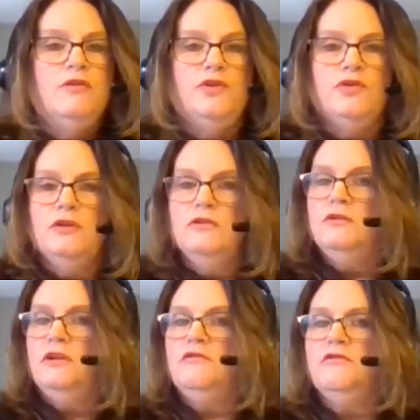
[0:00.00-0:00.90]
They're going to
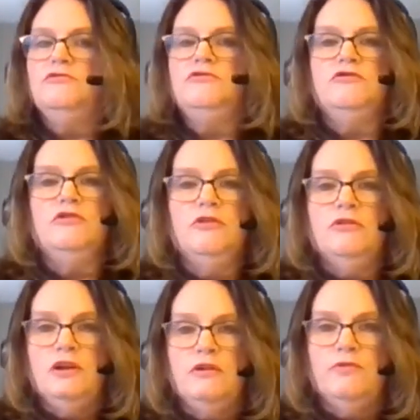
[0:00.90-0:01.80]
look at Social
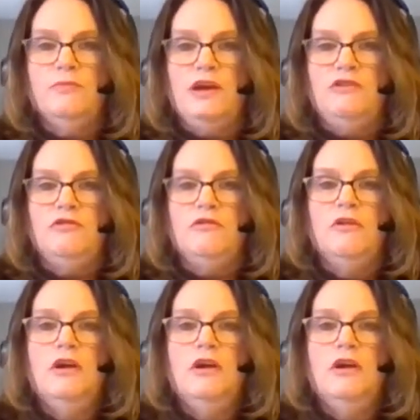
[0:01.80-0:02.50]
Security information.